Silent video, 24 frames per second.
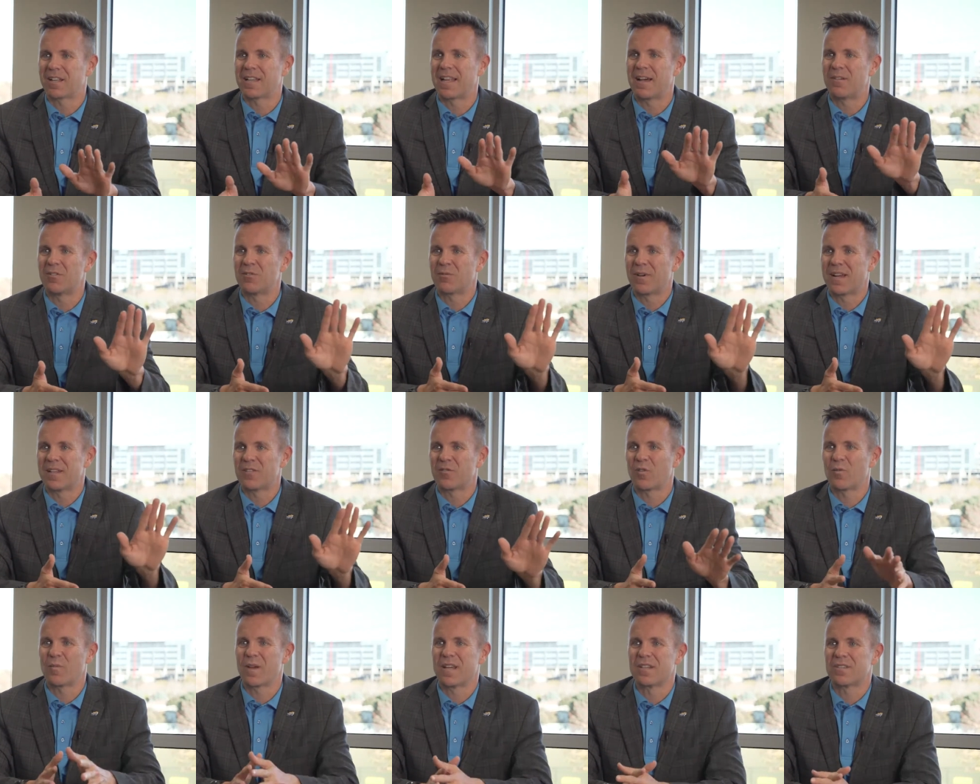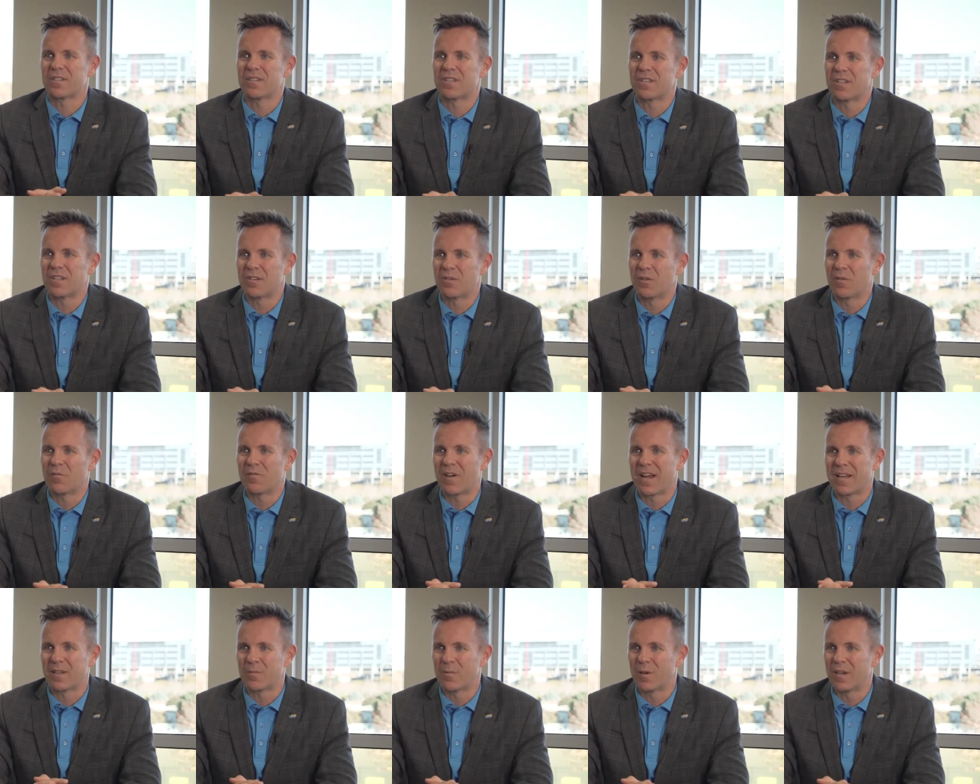cloud transformation to
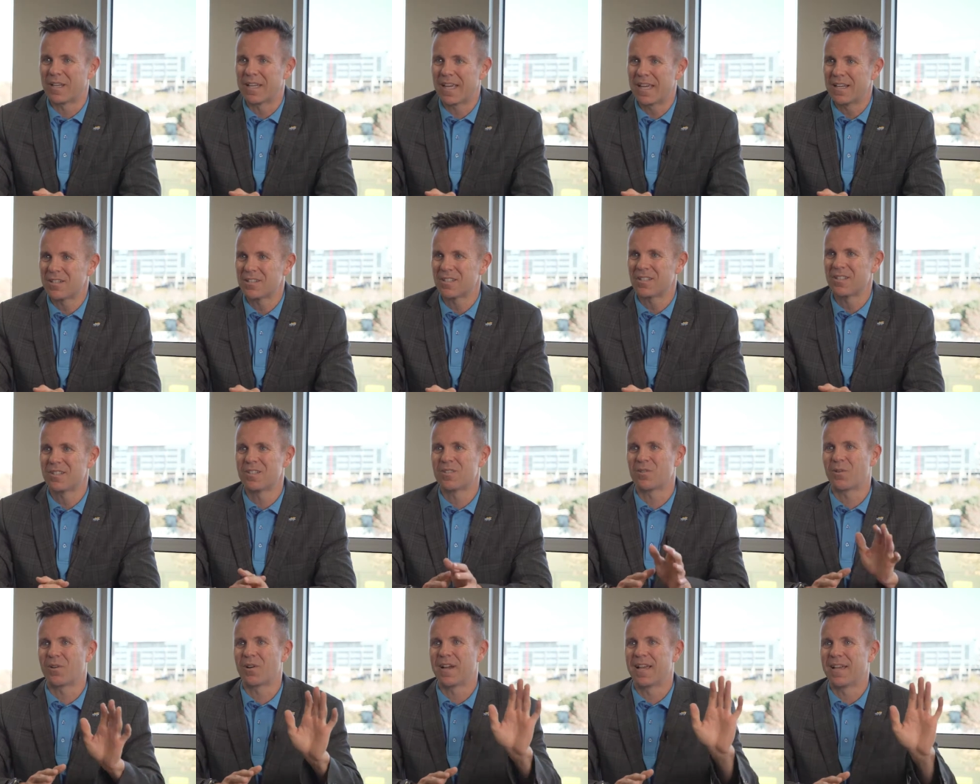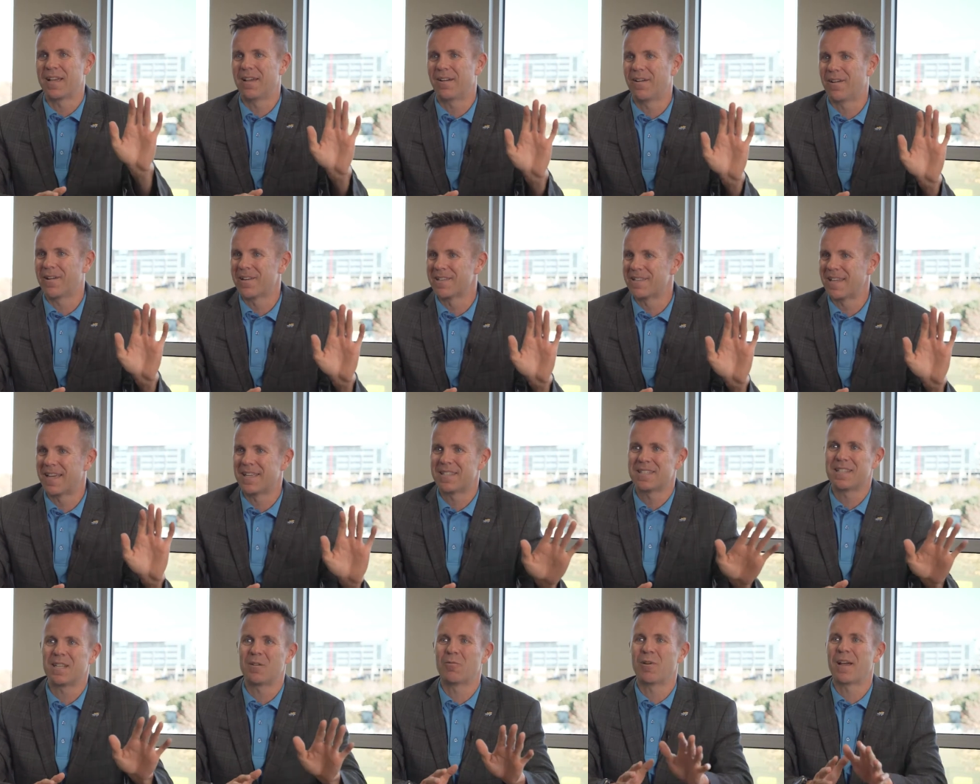unified communications or
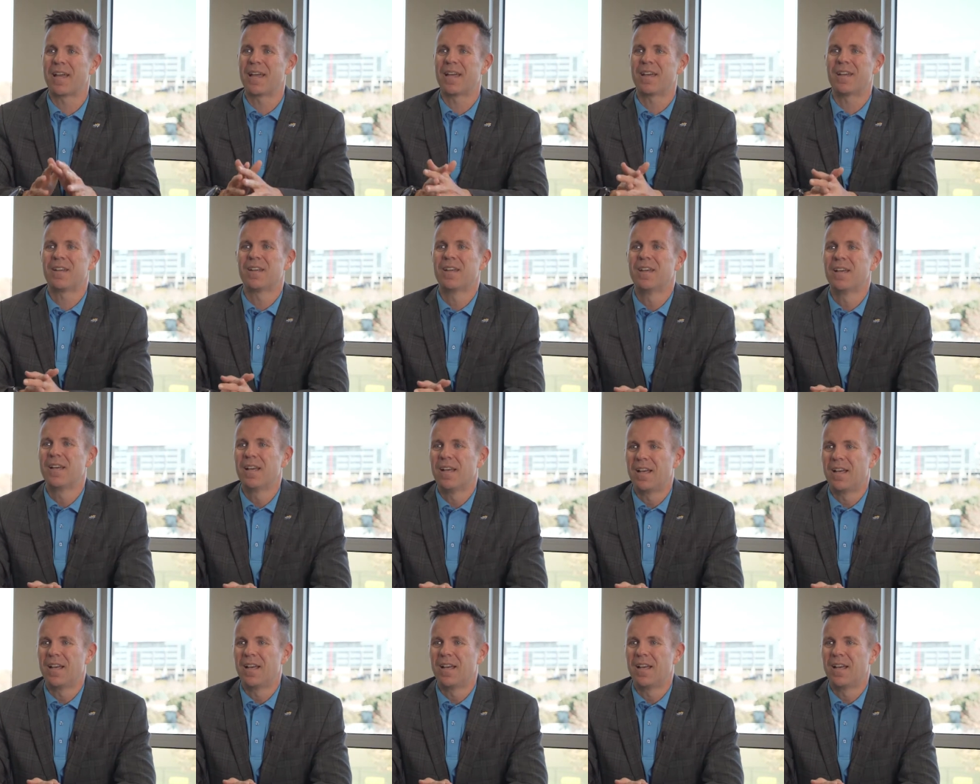SD-WAN